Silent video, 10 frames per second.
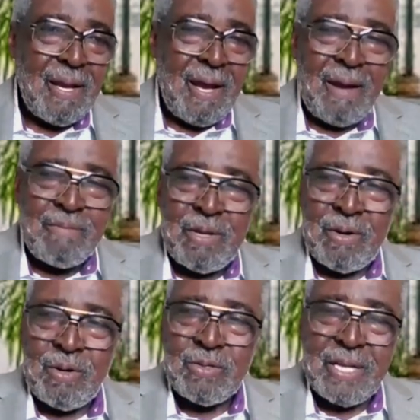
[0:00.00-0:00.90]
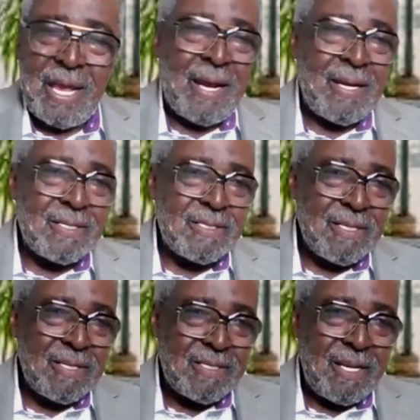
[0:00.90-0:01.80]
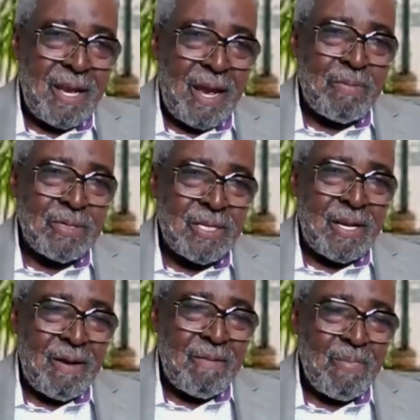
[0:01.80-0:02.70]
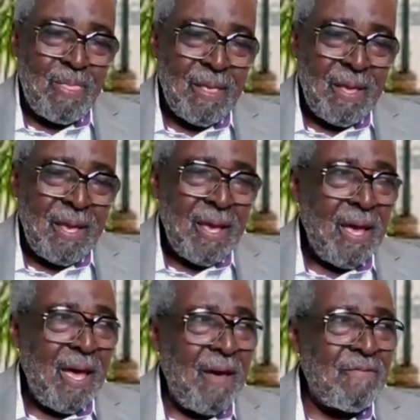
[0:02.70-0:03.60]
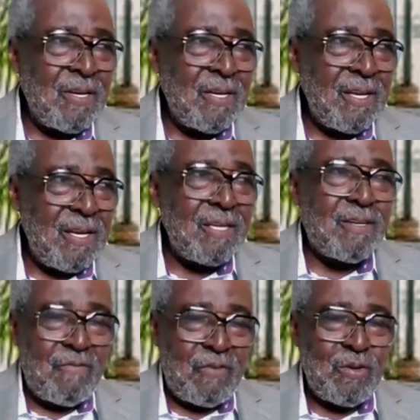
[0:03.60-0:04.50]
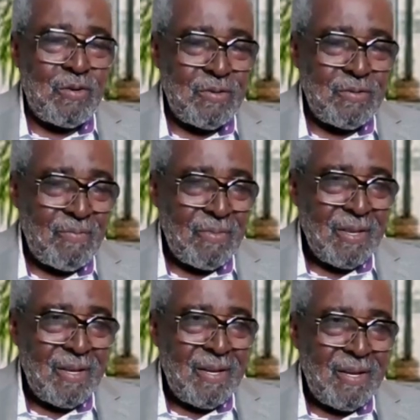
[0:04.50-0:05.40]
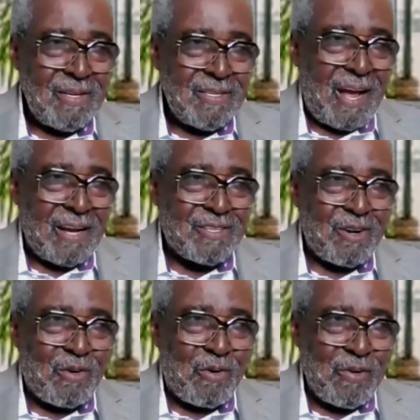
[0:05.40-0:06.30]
I'm your host, Alex C. Habersham, having interviewed Dr.